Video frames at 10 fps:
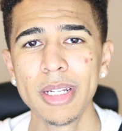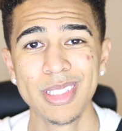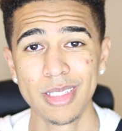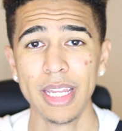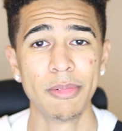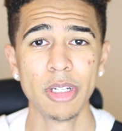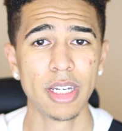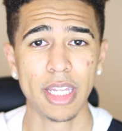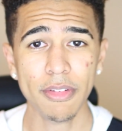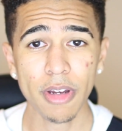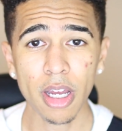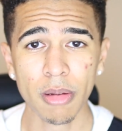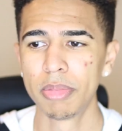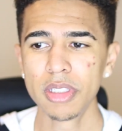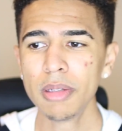not gonna say I'm gonna give
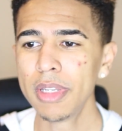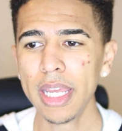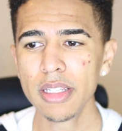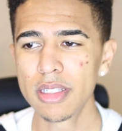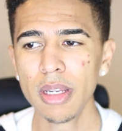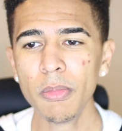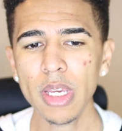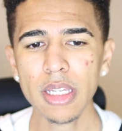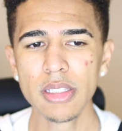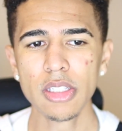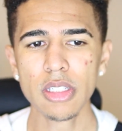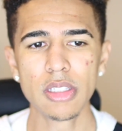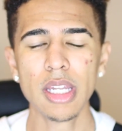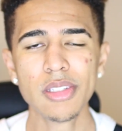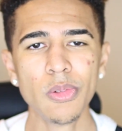up, but some days, some weeks, it
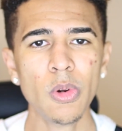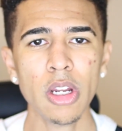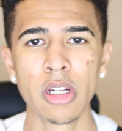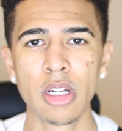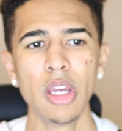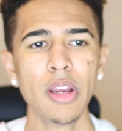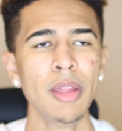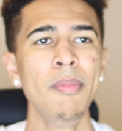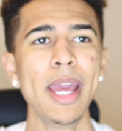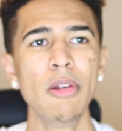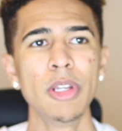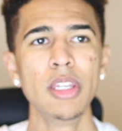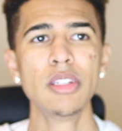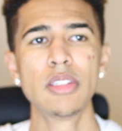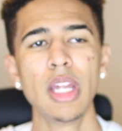just doesn't work. Y'all get mad when
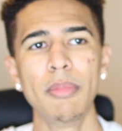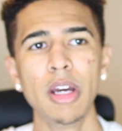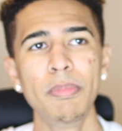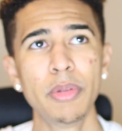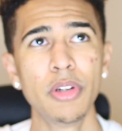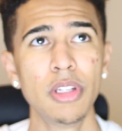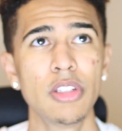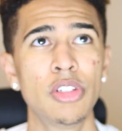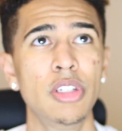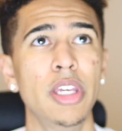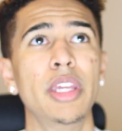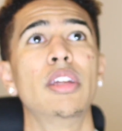niggas stop uploading shit.